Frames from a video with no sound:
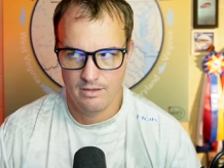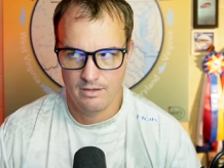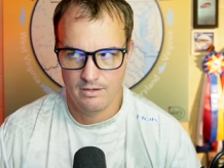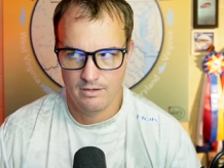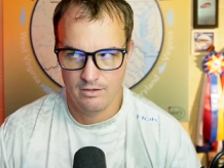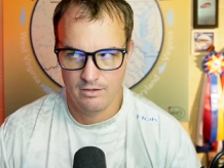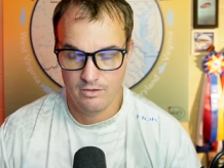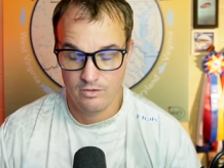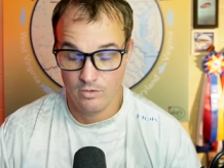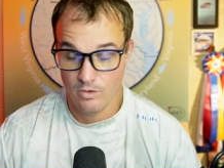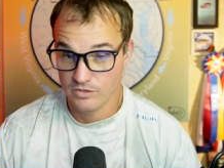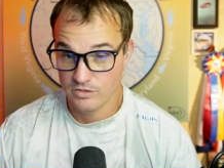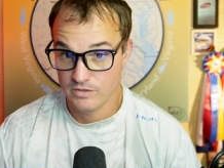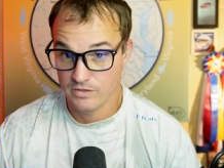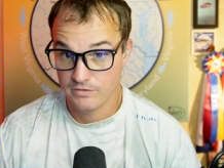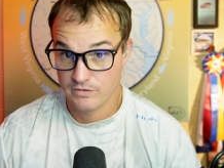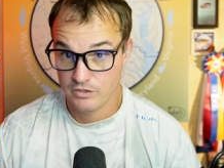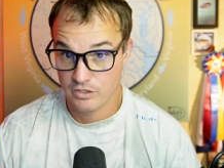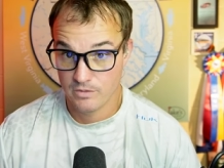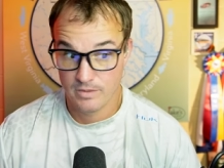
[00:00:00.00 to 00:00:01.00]
then you
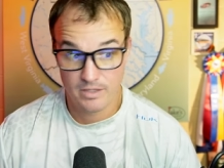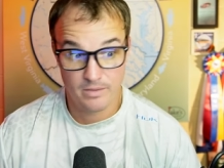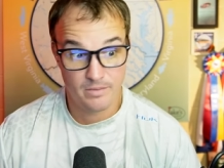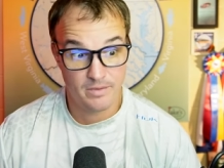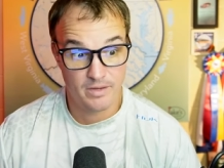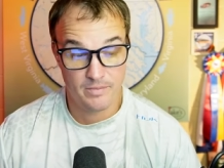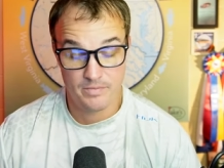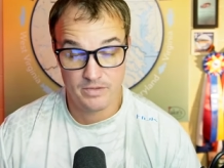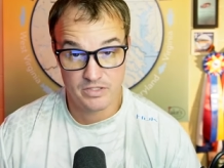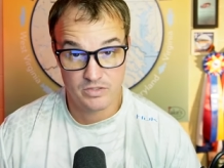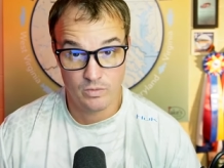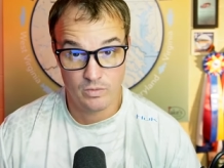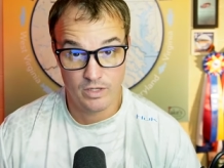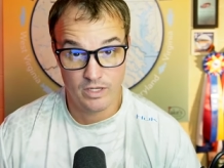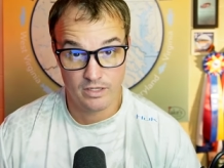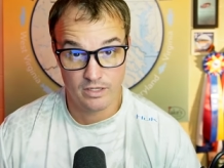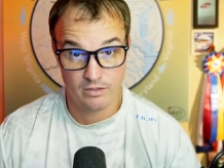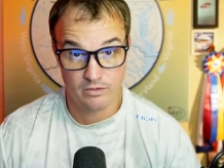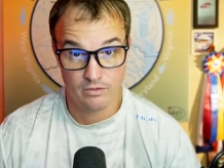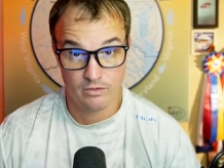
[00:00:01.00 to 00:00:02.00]
also have a tournament coming up this
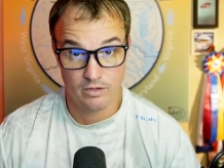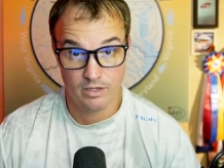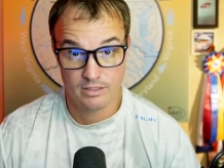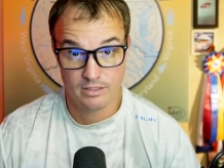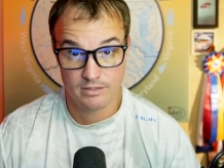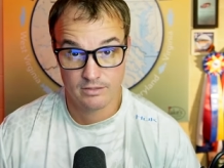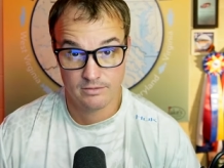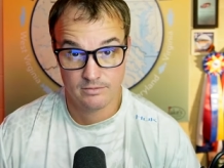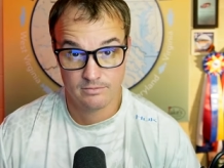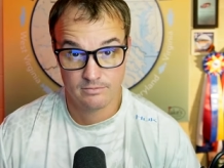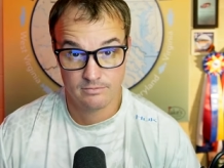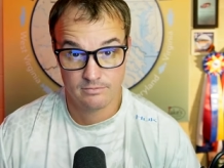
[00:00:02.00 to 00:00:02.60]
weekend, correct?